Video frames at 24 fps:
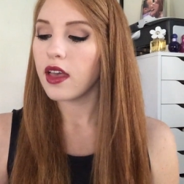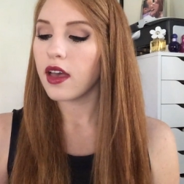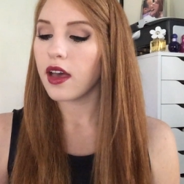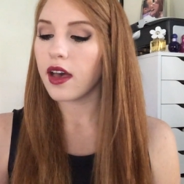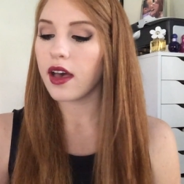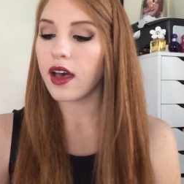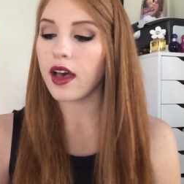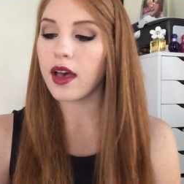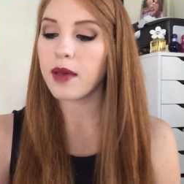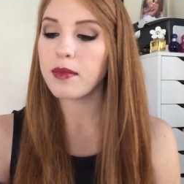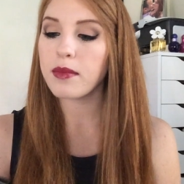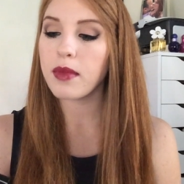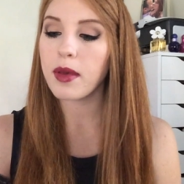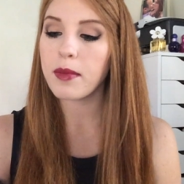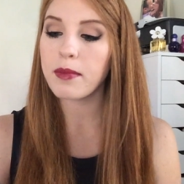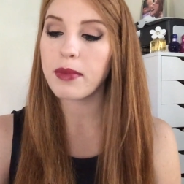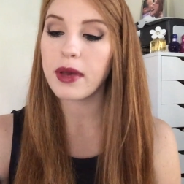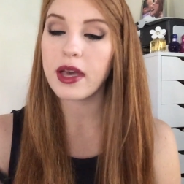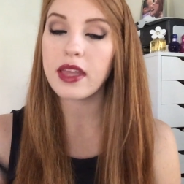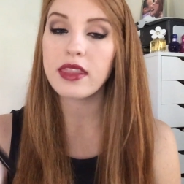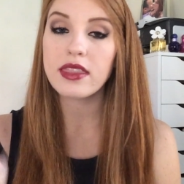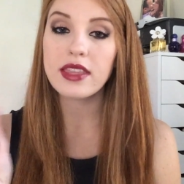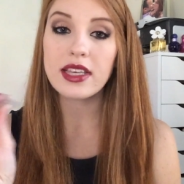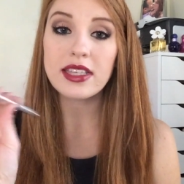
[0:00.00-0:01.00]
Um,
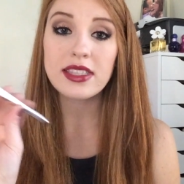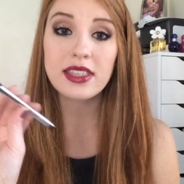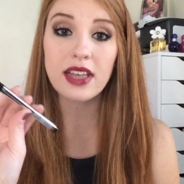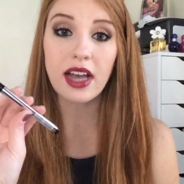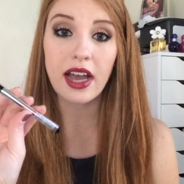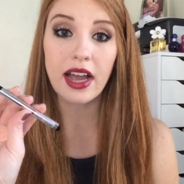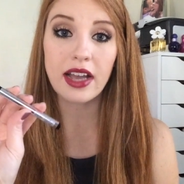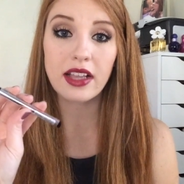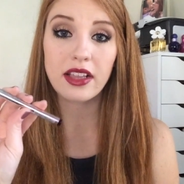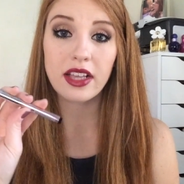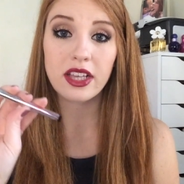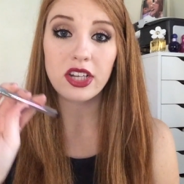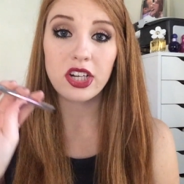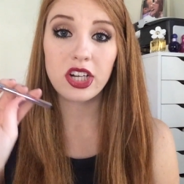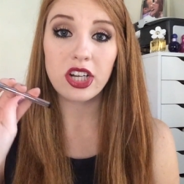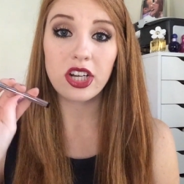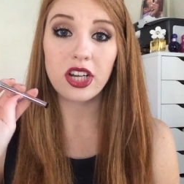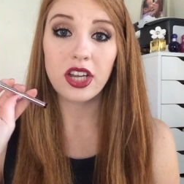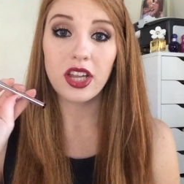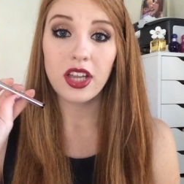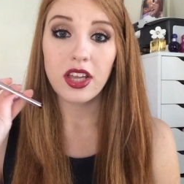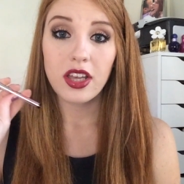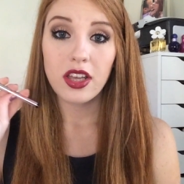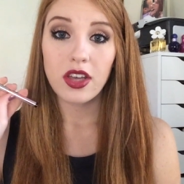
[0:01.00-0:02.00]
but this eyeliner,
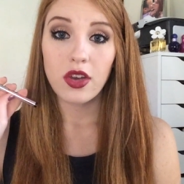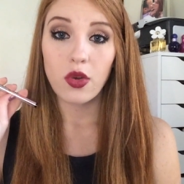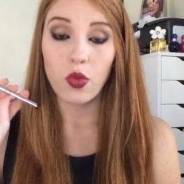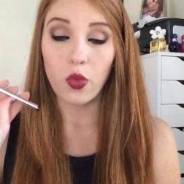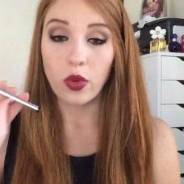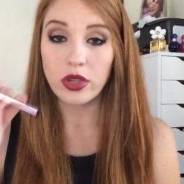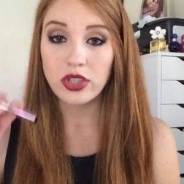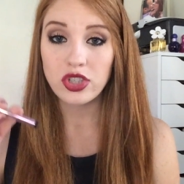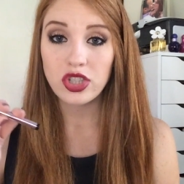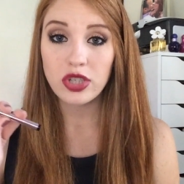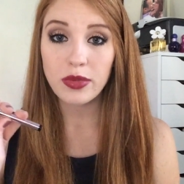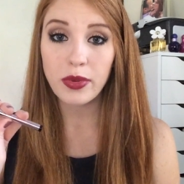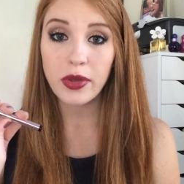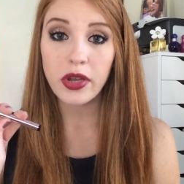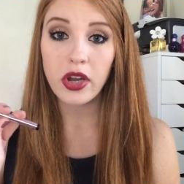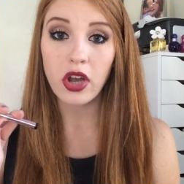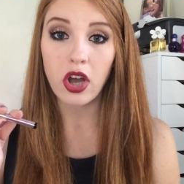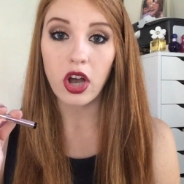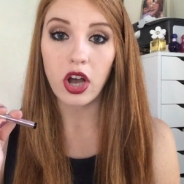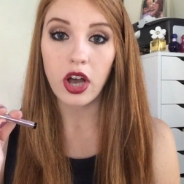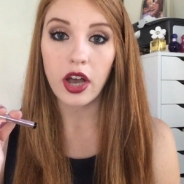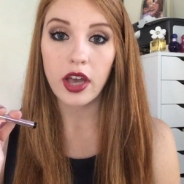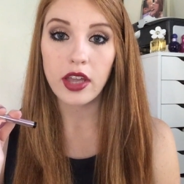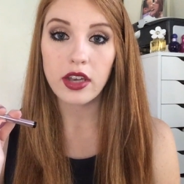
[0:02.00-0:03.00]
once you put it
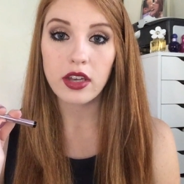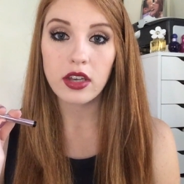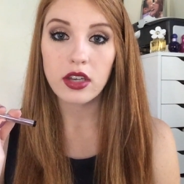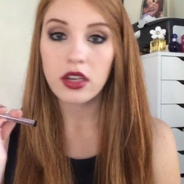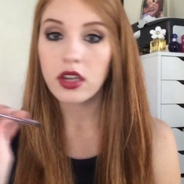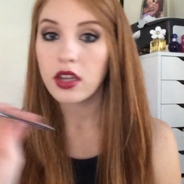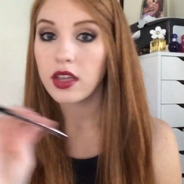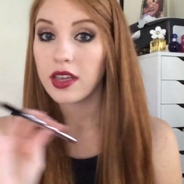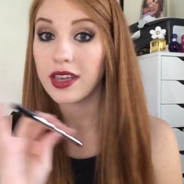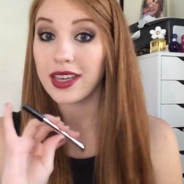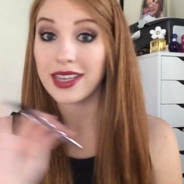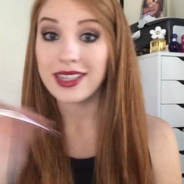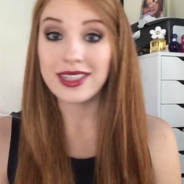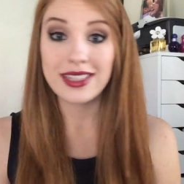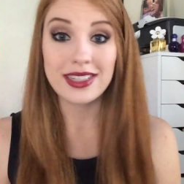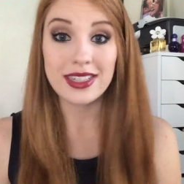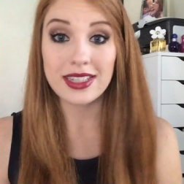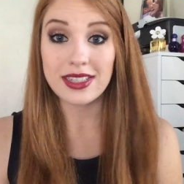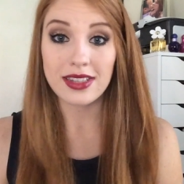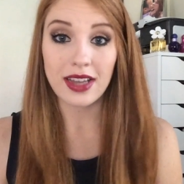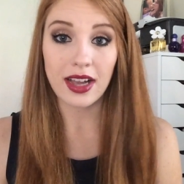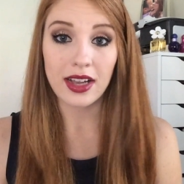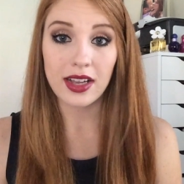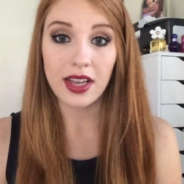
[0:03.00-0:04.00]
on, it
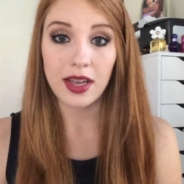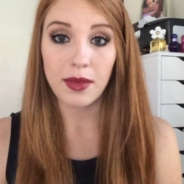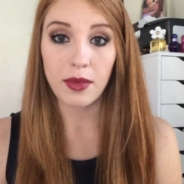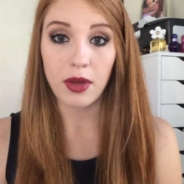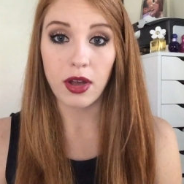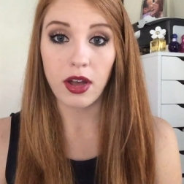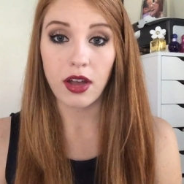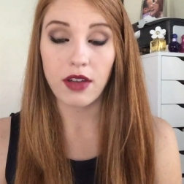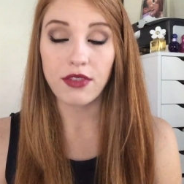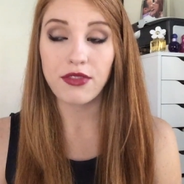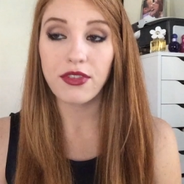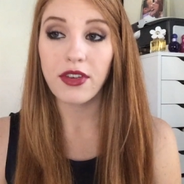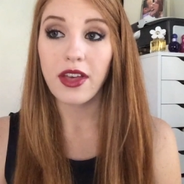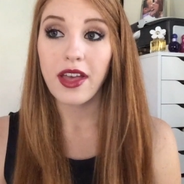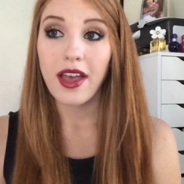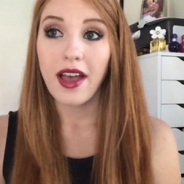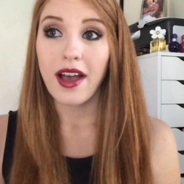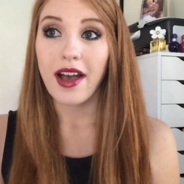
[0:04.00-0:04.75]
does not come off.